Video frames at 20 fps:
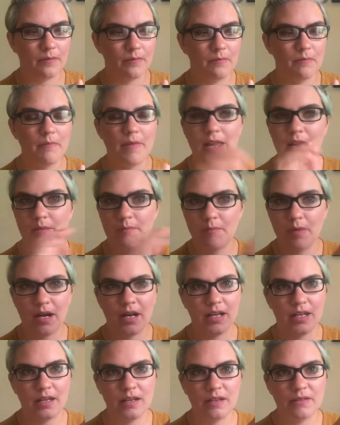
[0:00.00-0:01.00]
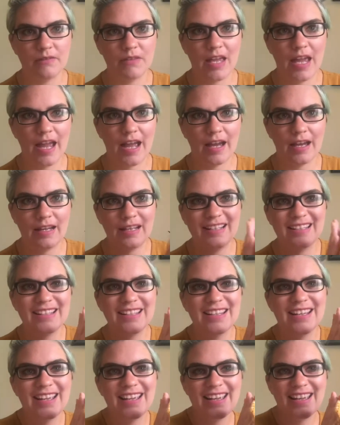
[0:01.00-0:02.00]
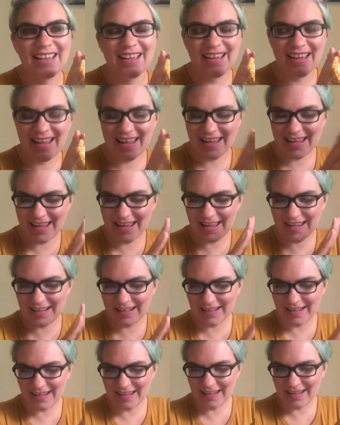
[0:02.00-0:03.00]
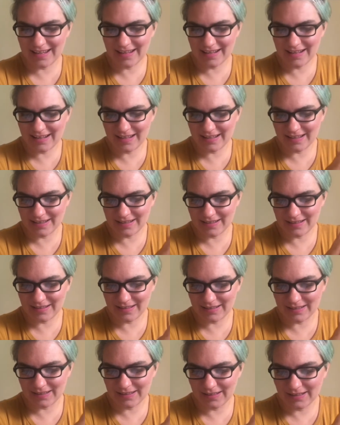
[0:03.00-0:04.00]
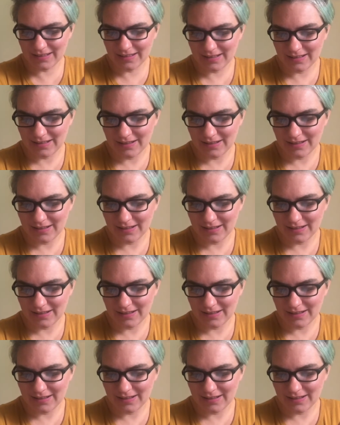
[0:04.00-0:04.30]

main body of the hat. And it is,